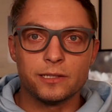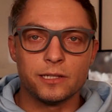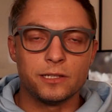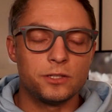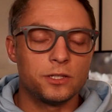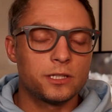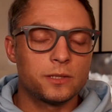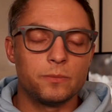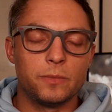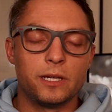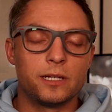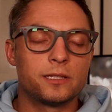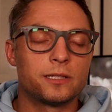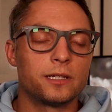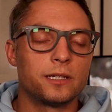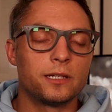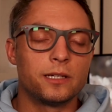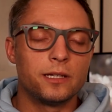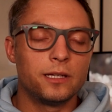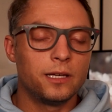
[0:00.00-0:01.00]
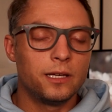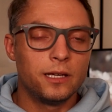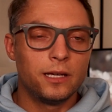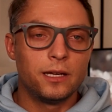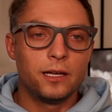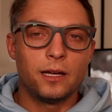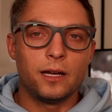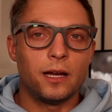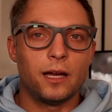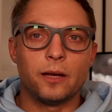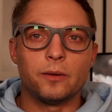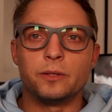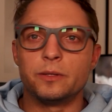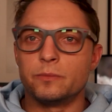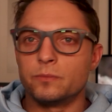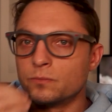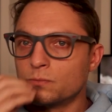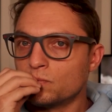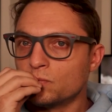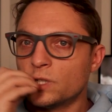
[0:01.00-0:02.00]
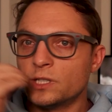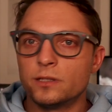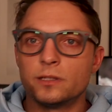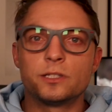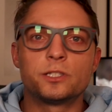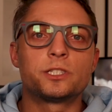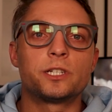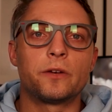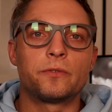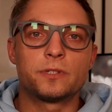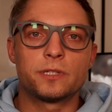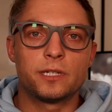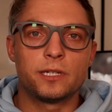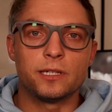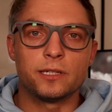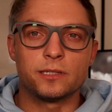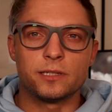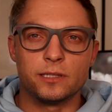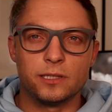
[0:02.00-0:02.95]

It just makes it, I mean, chef's kiss.